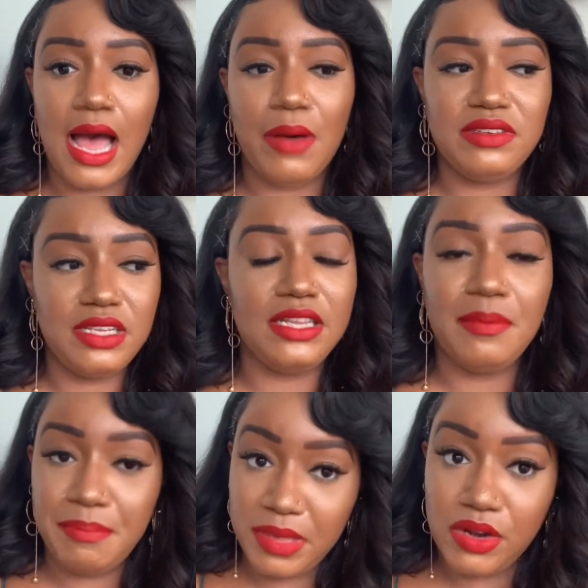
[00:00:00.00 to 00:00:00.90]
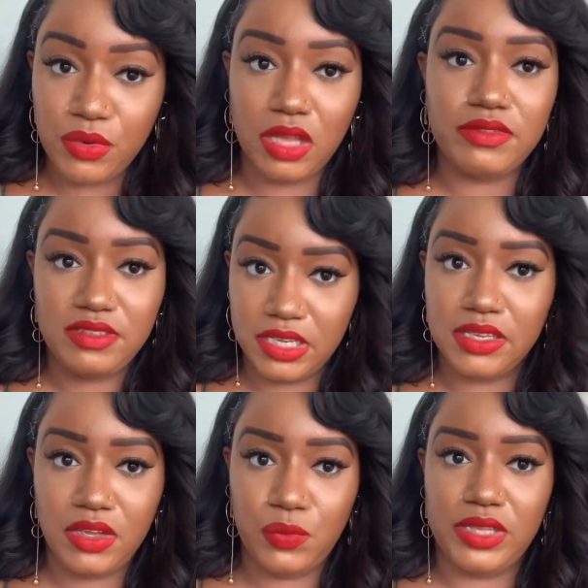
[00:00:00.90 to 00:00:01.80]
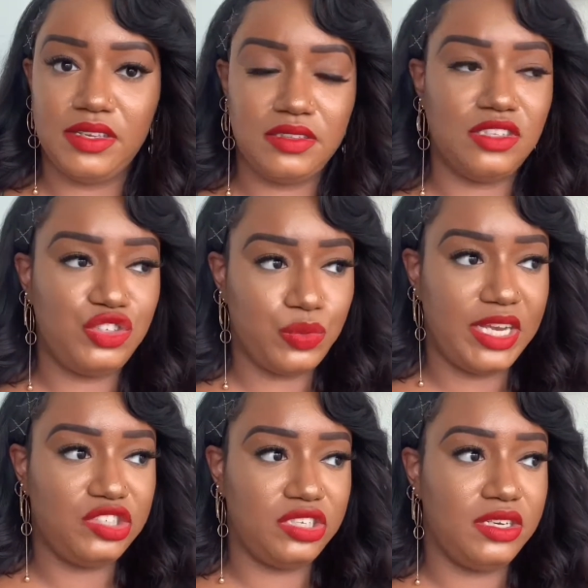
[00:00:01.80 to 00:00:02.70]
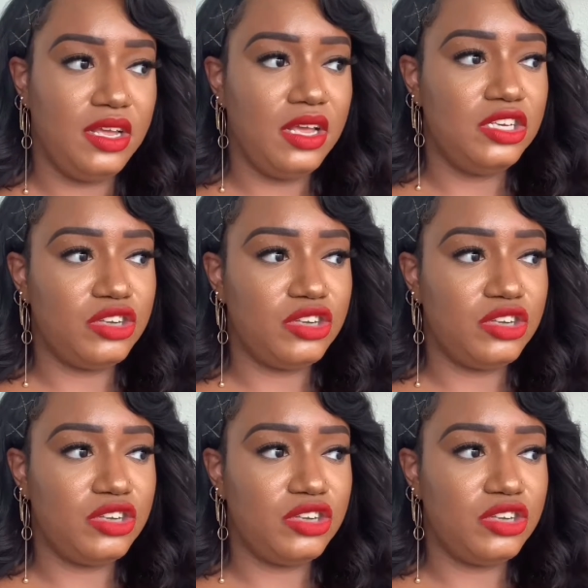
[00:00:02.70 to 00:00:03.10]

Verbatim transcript: I was in the middle of dealing with this situation,